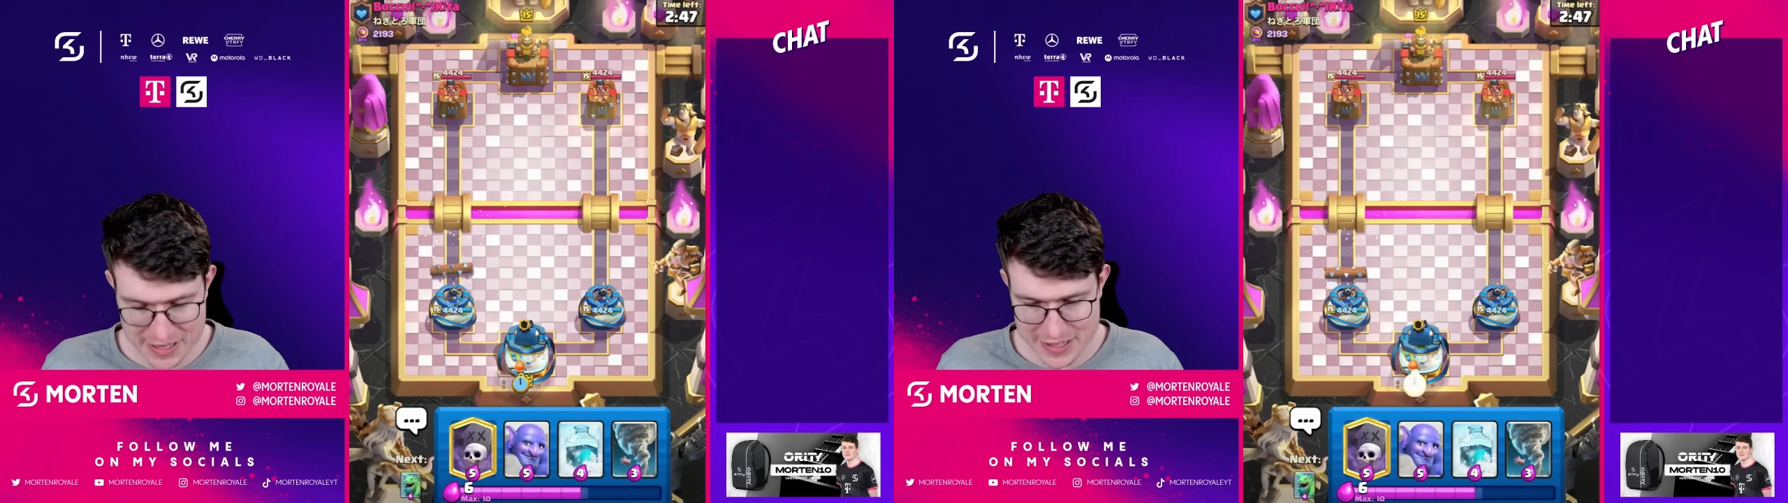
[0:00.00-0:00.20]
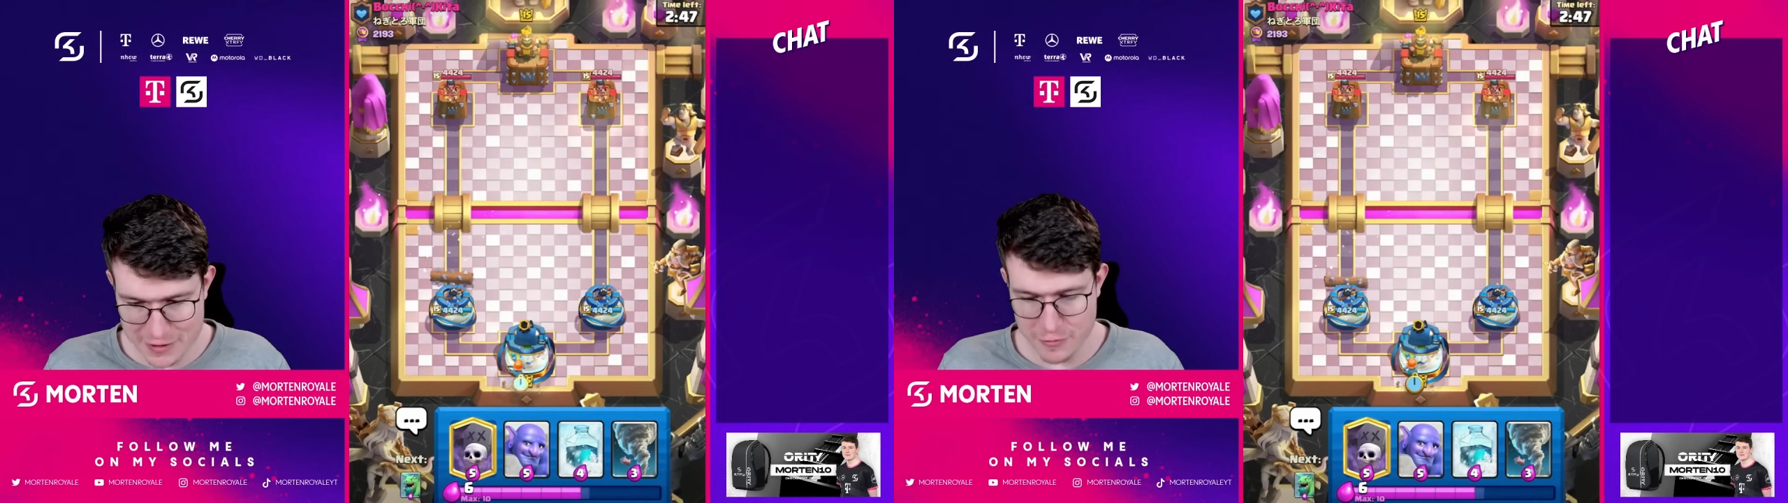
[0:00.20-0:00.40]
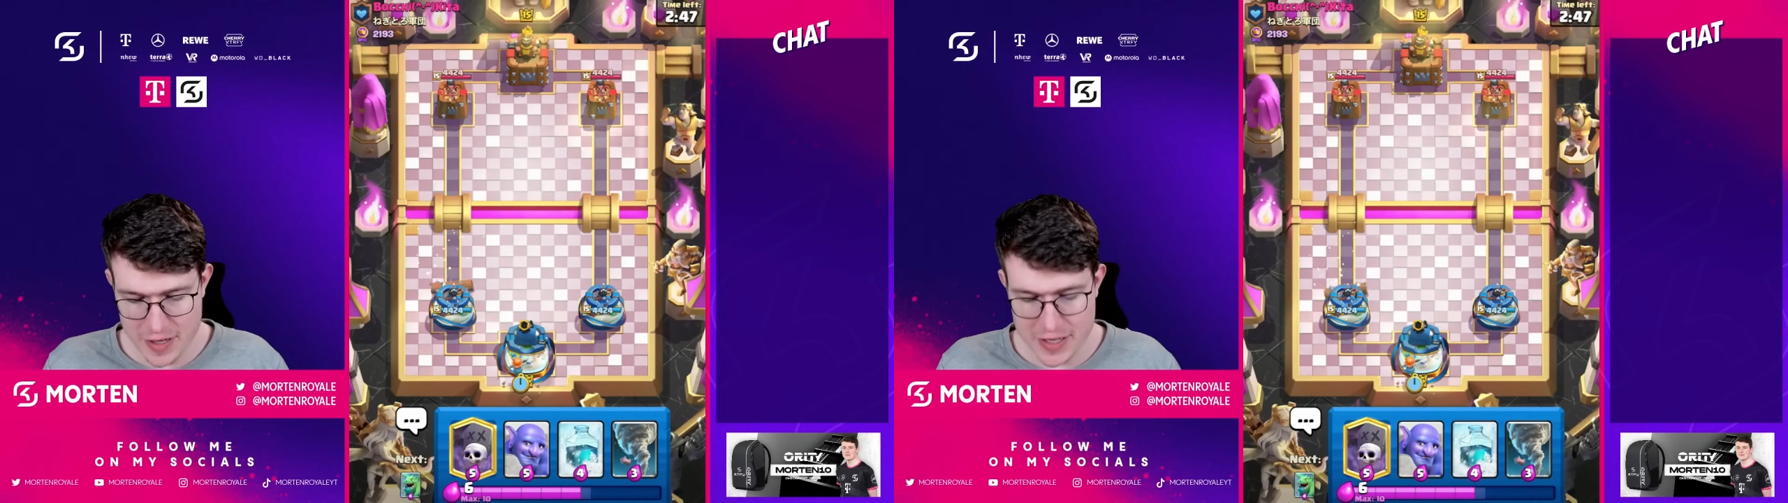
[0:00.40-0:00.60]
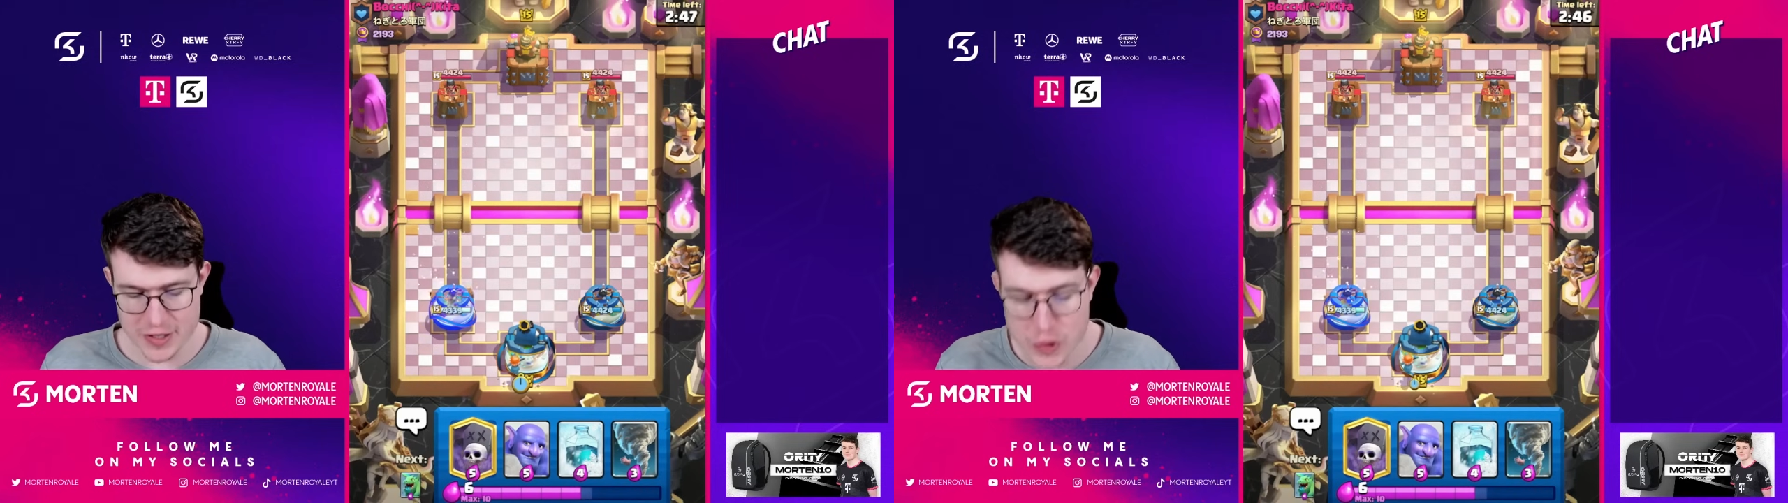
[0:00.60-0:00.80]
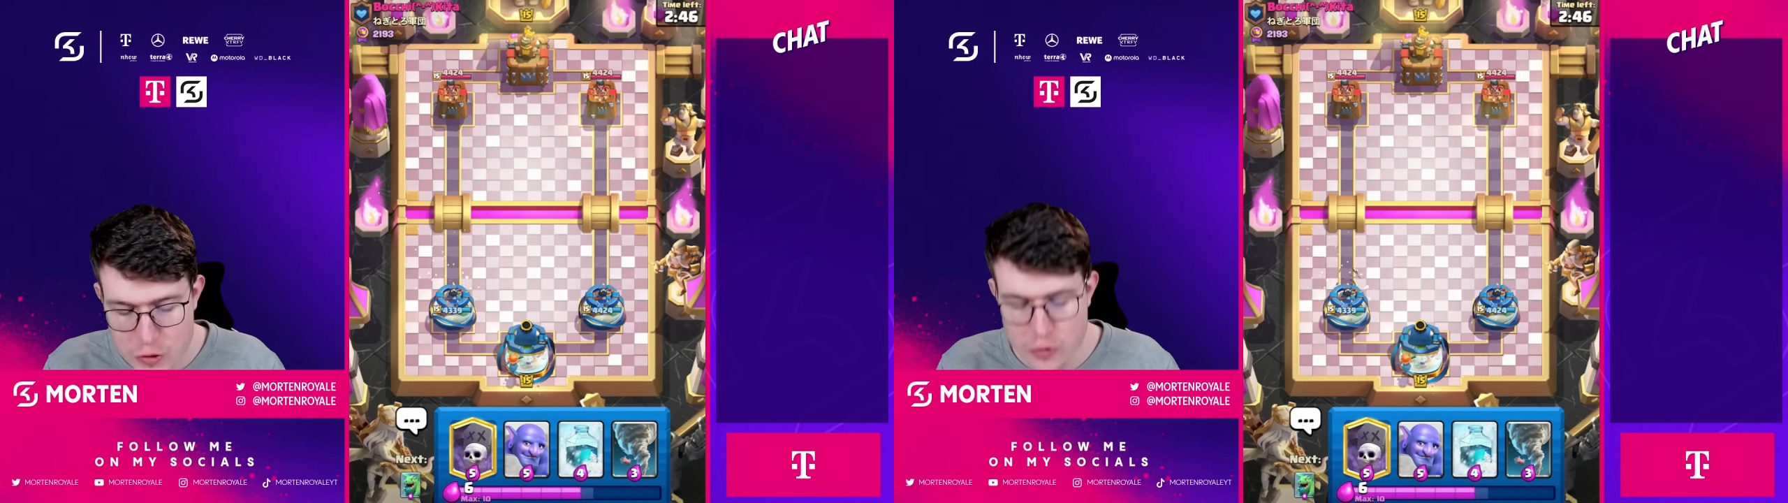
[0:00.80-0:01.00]
isn't really
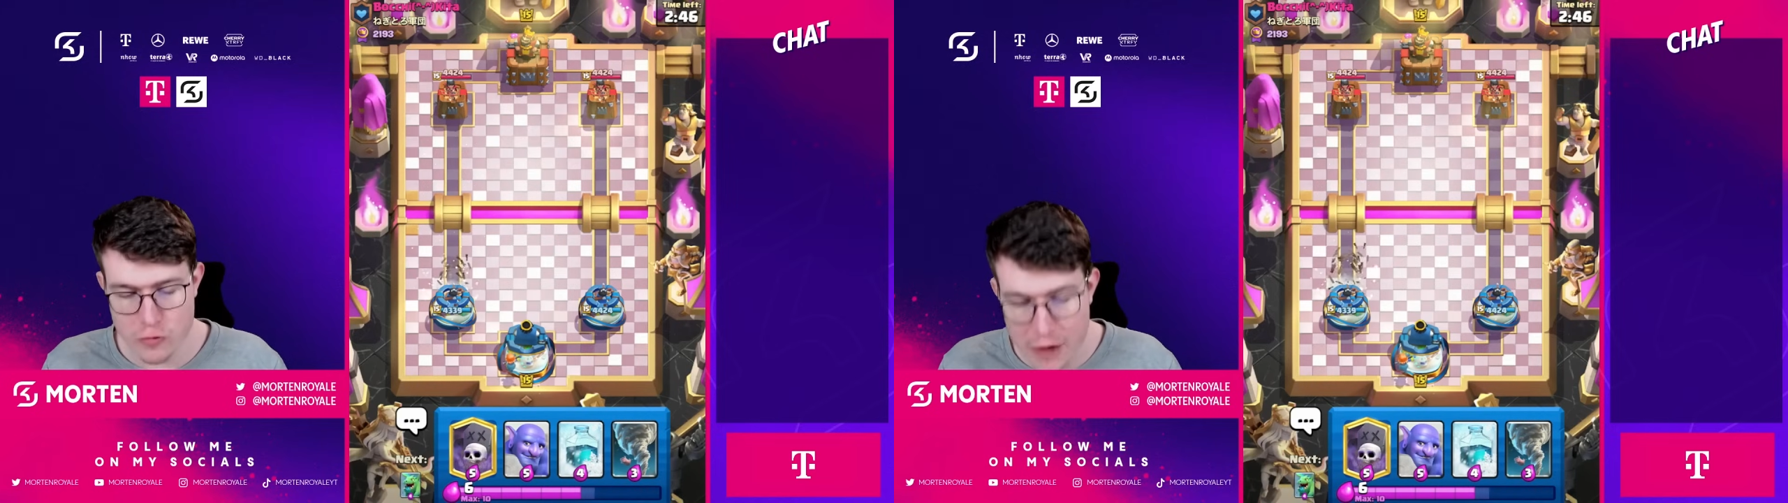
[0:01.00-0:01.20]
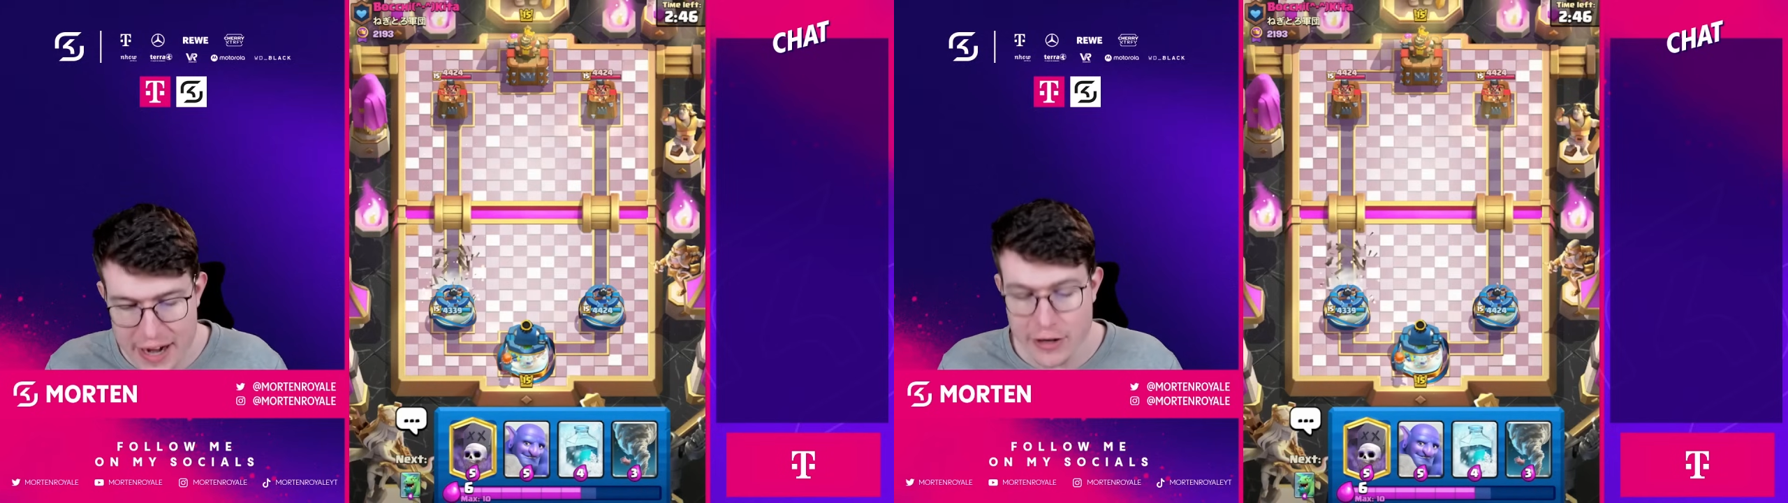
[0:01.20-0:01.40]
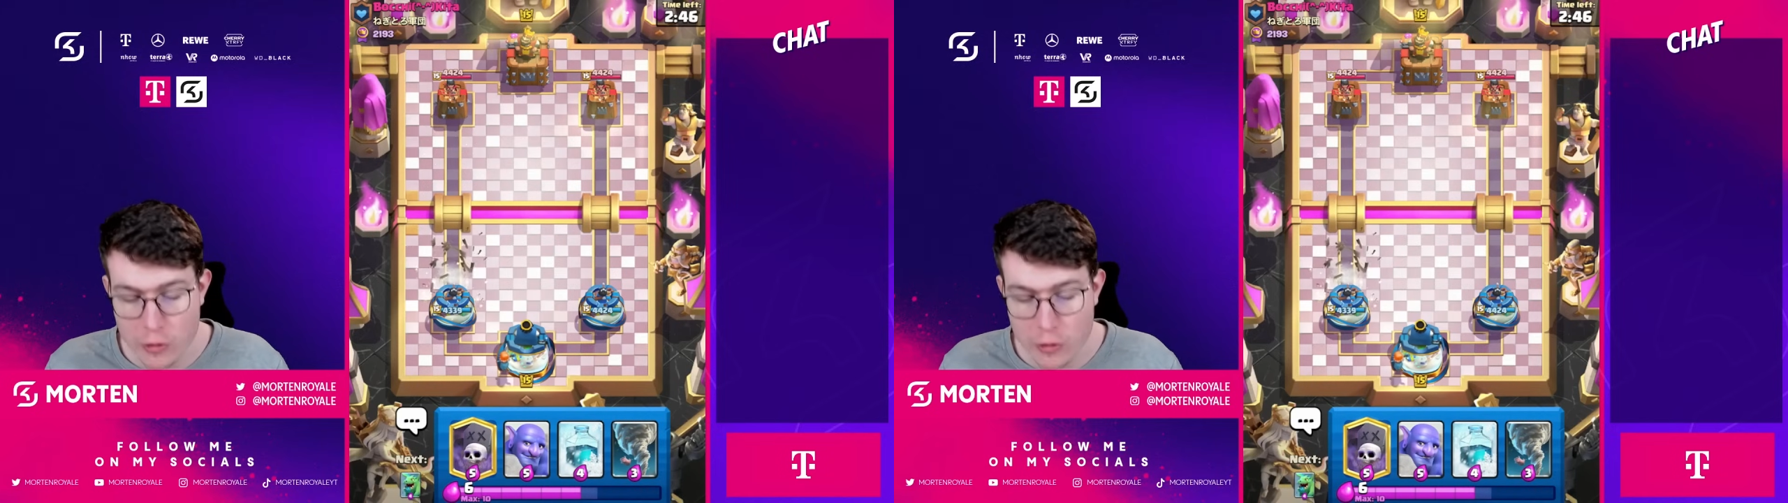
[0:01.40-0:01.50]
too great